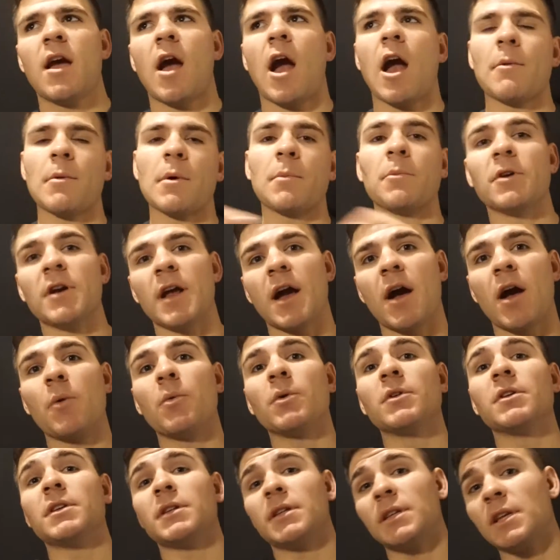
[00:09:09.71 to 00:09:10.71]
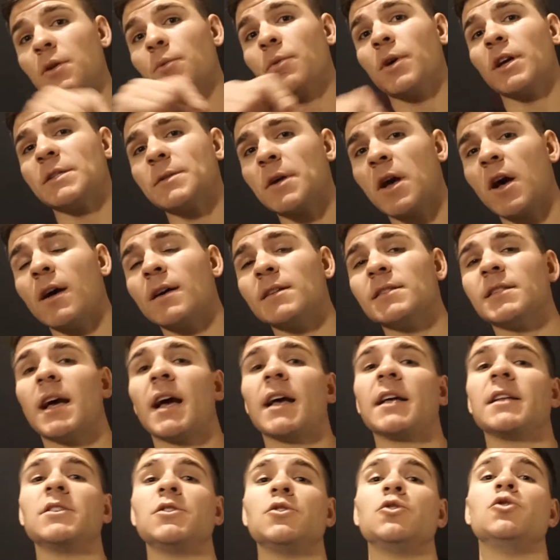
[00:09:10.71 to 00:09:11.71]
I remember now I went and did a rest pause.
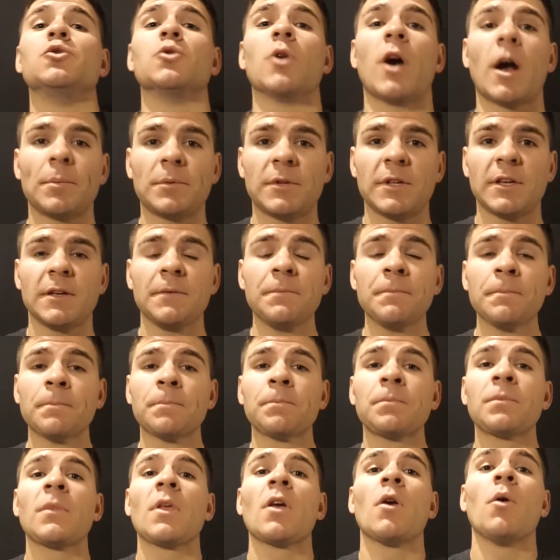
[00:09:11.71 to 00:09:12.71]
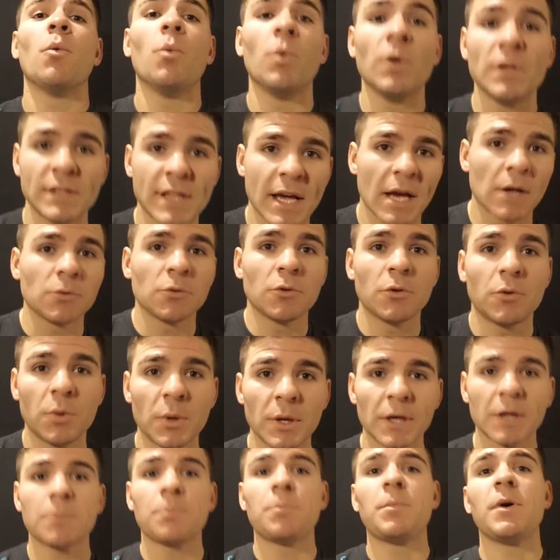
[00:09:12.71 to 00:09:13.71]
I dropped it, went down real
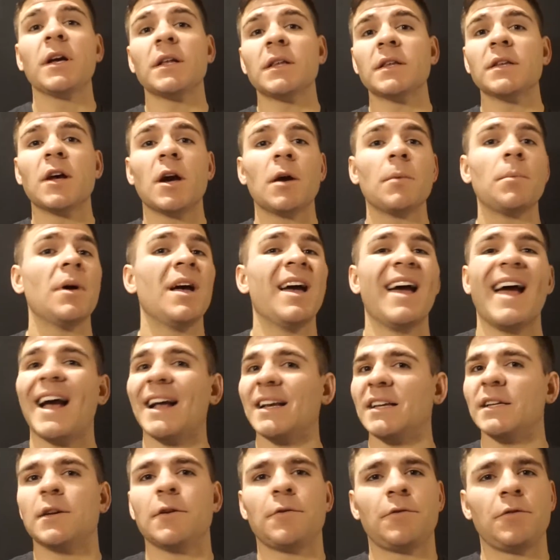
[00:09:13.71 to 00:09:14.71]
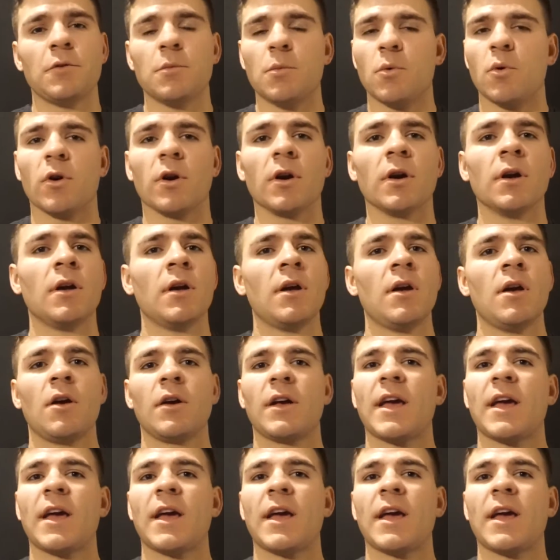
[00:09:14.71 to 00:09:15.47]
quick, picked it up, and did a few more.